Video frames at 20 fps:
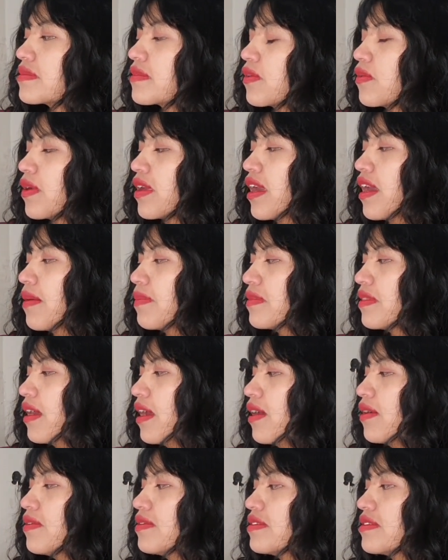We have
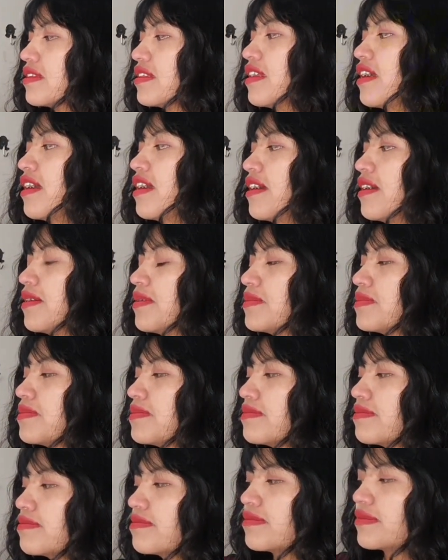now
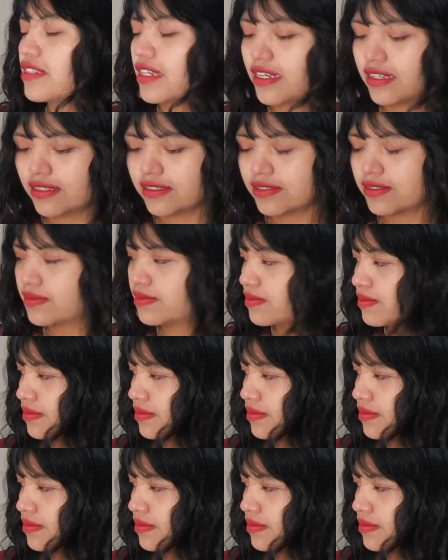this